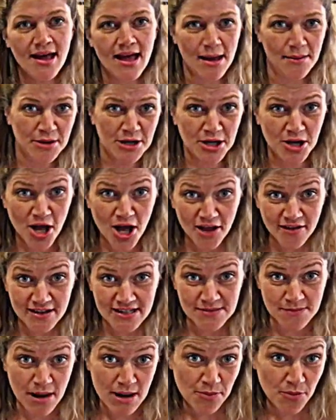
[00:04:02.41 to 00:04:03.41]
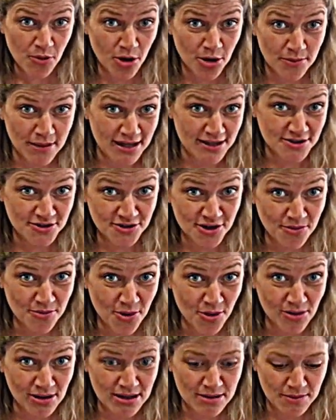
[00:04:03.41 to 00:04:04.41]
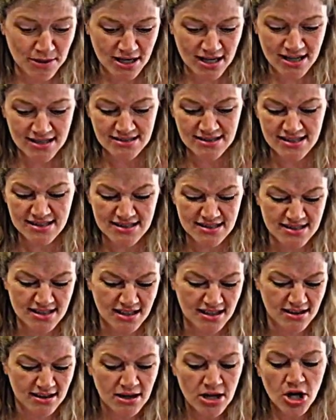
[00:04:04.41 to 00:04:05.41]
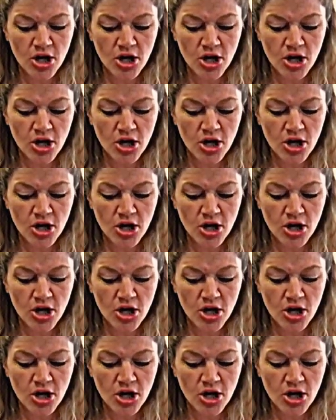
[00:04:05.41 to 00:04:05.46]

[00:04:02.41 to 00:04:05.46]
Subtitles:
I'm going to call this my poor man's Stromboli because it's the